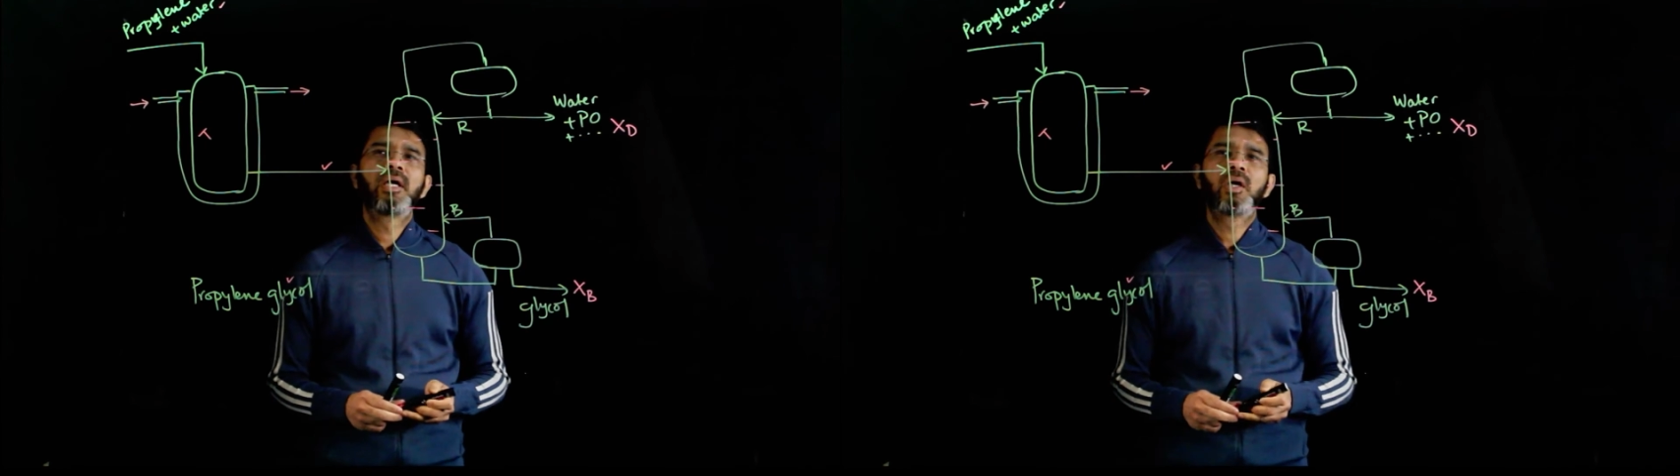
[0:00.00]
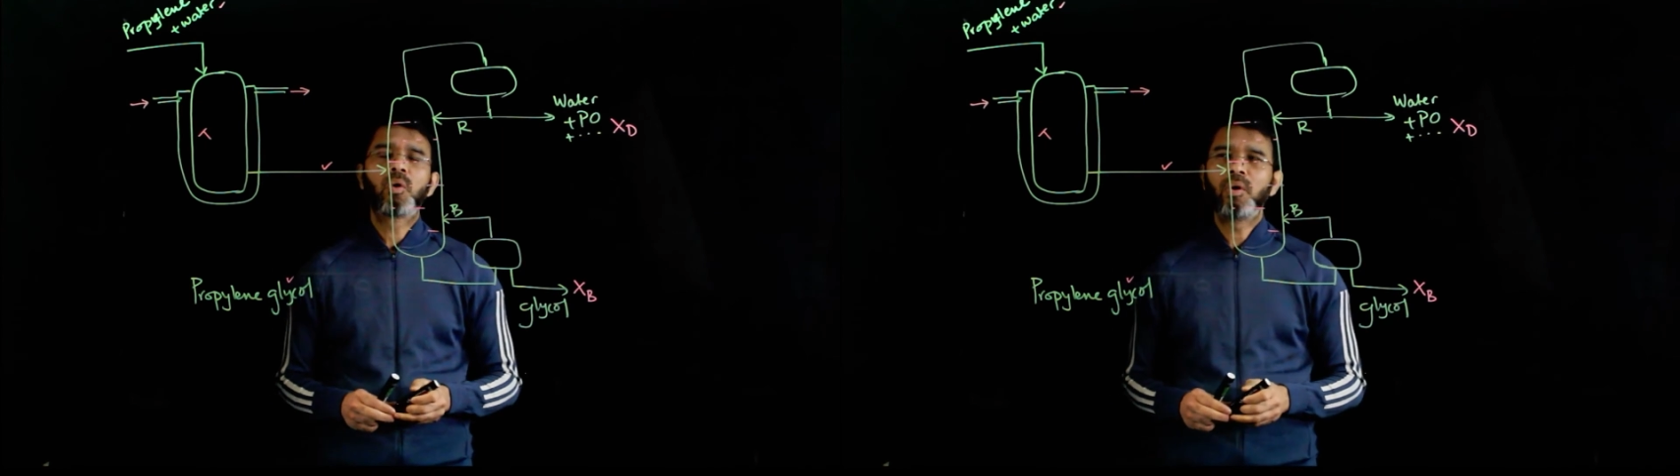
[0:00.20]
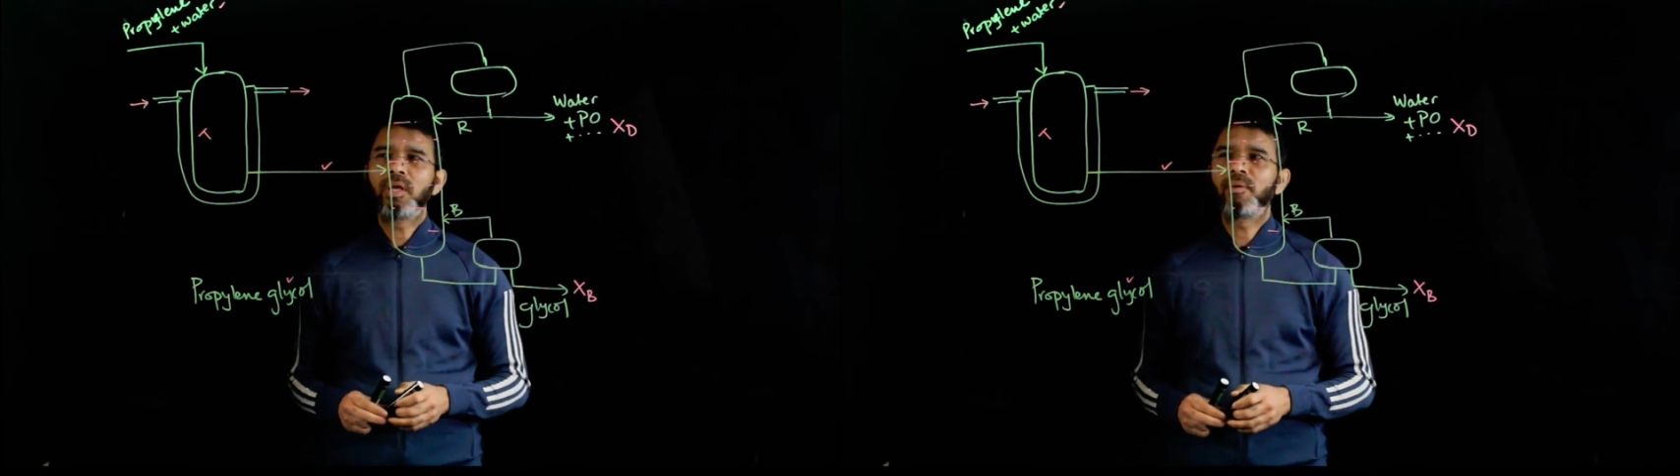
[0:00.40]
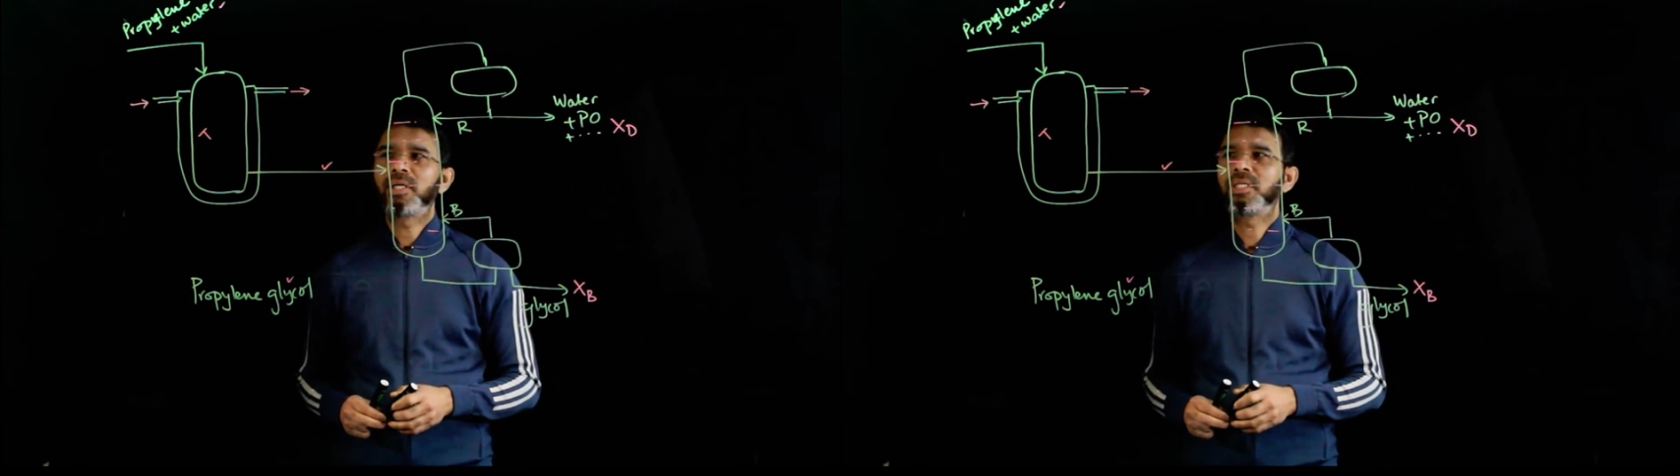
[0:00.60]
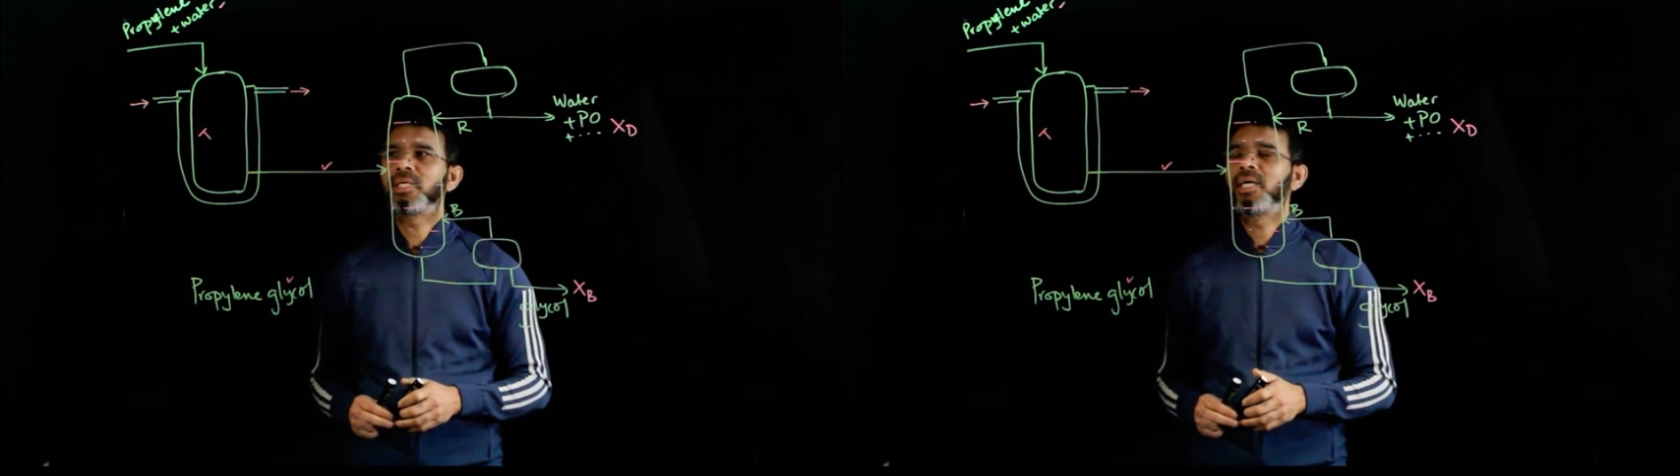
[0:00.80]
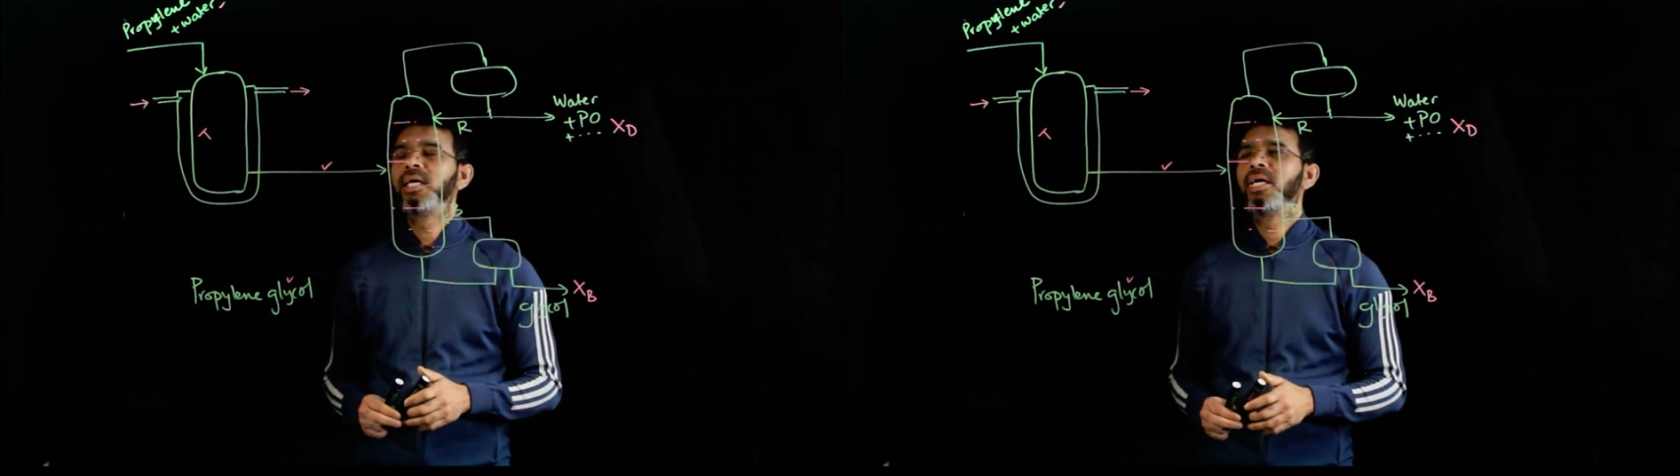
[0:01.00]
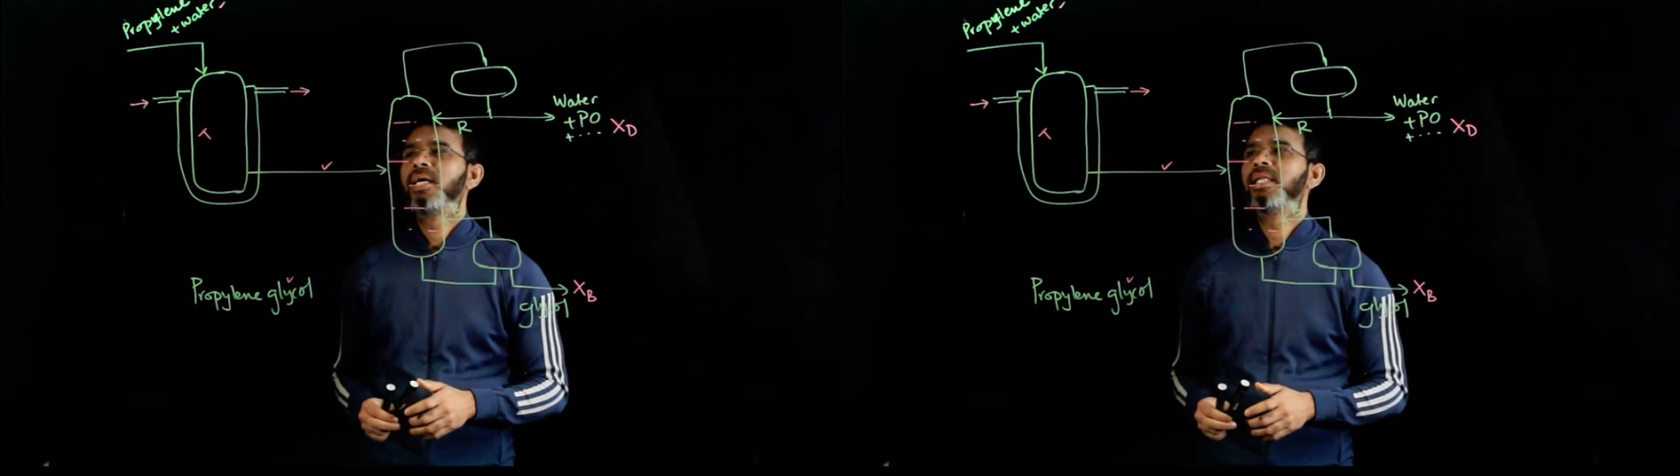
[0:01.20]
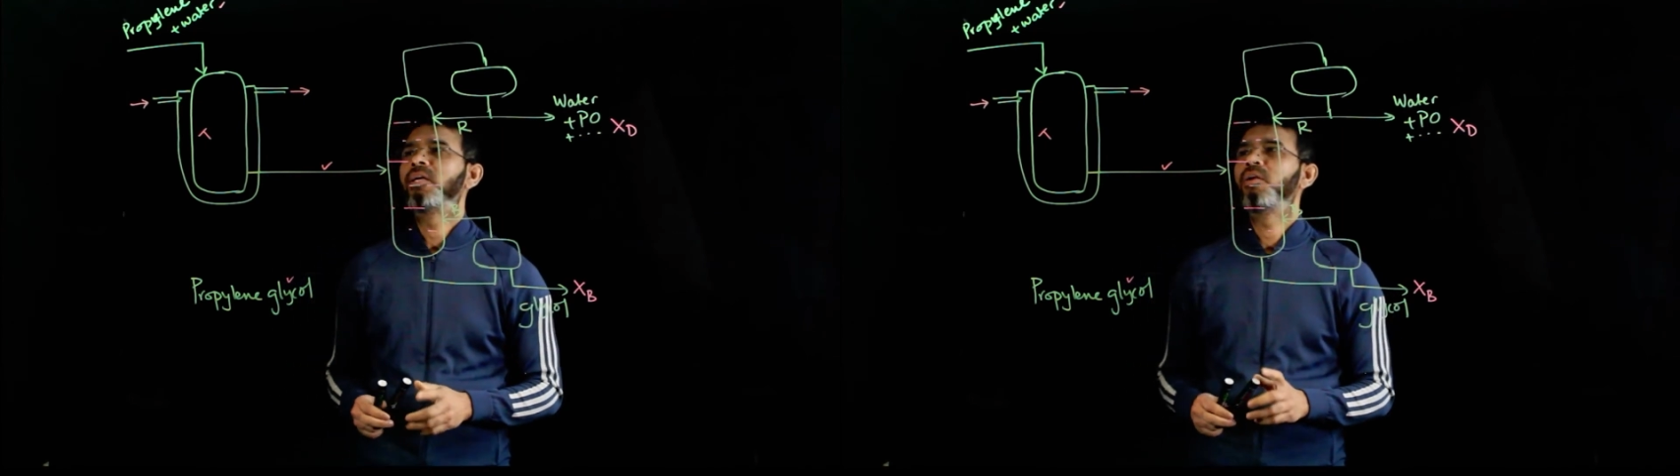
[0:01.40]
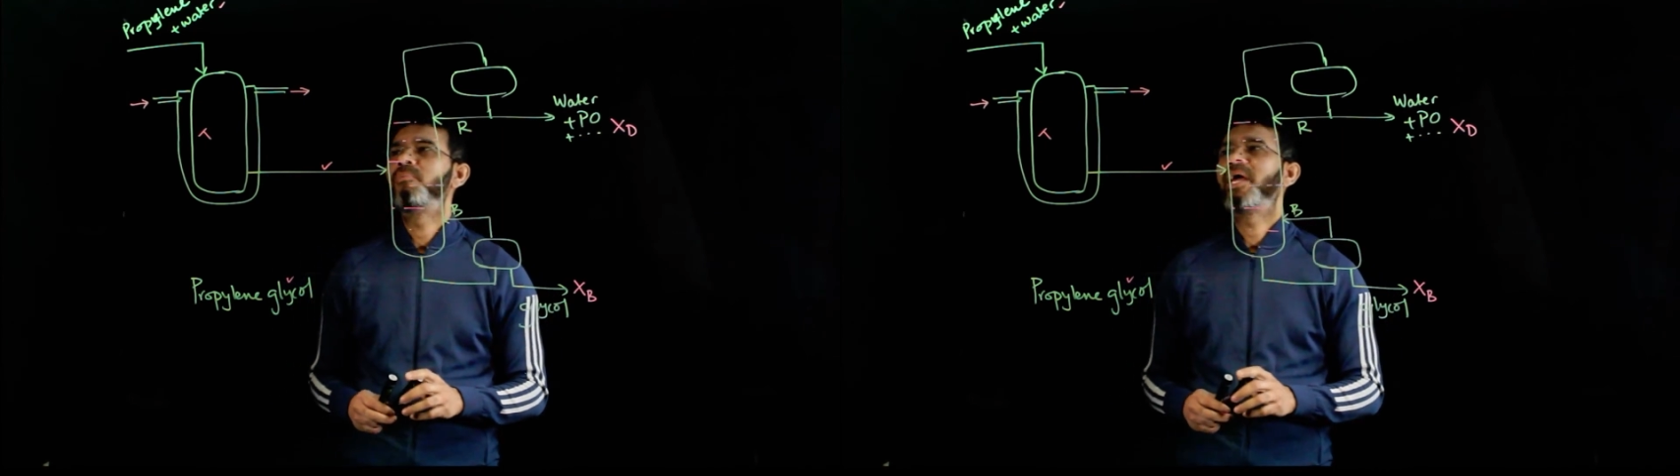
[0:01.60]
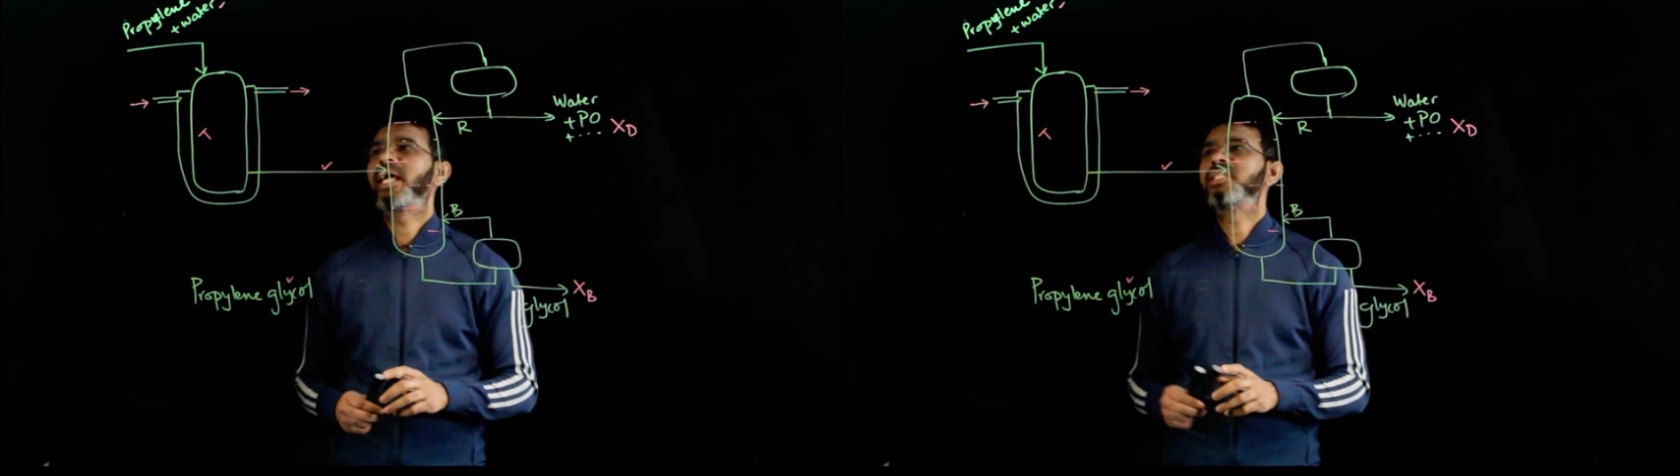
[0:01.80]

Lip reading: cooling water, that will make a